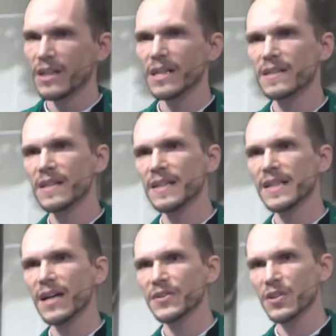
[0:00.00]
is sent
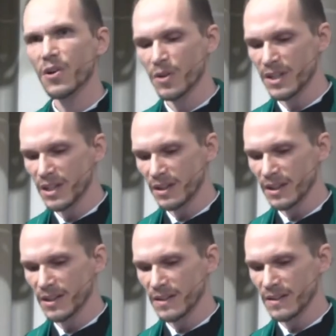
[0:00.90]
out to
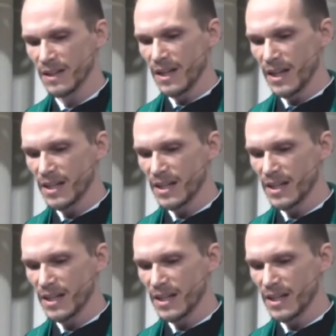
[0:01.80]
Cornelius